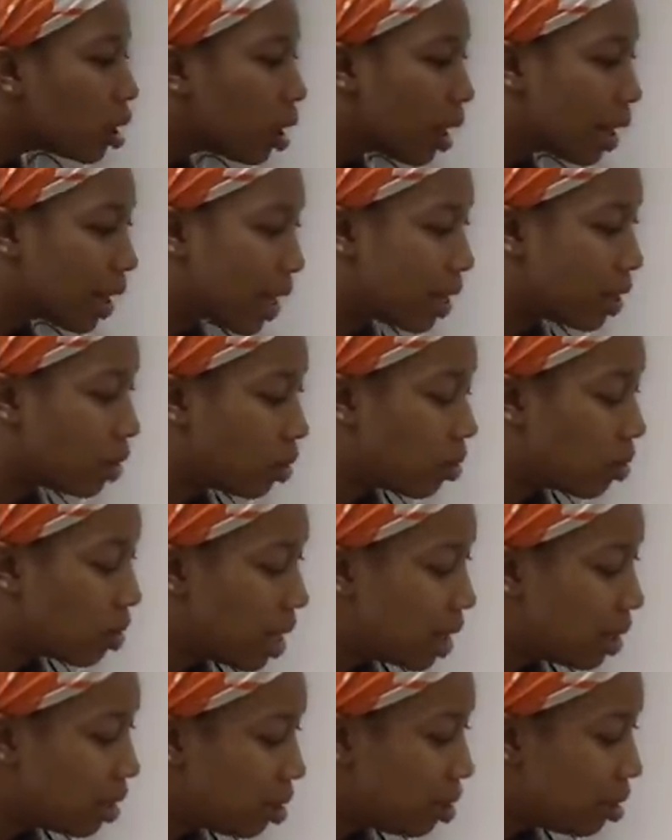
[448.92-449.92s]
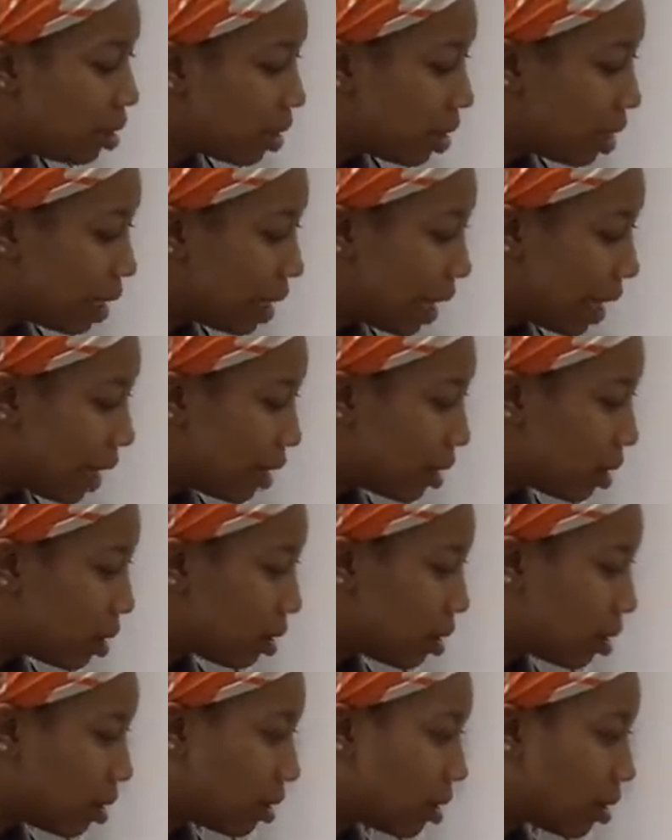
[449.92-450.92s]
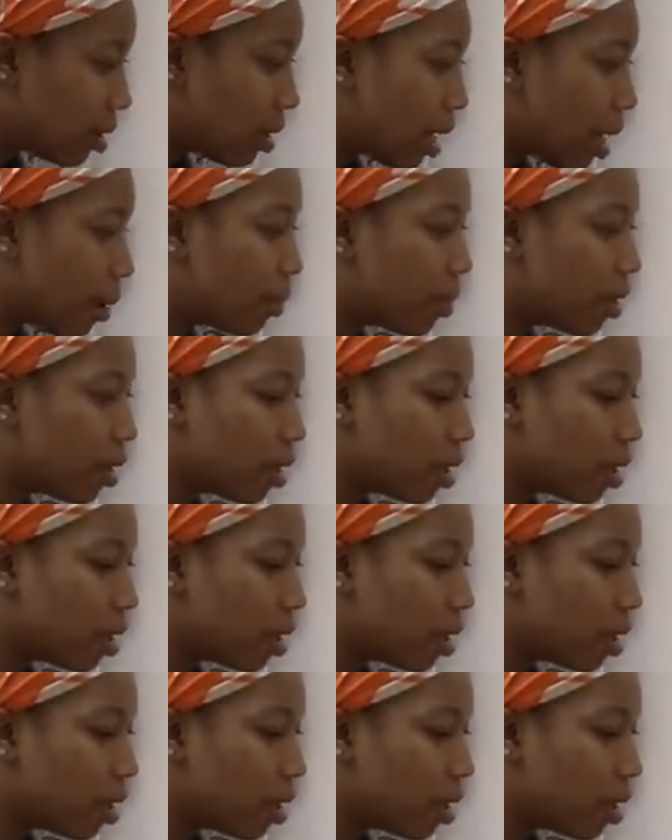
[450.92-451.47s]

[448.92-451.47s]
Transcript: Okay, so this looks like salmon.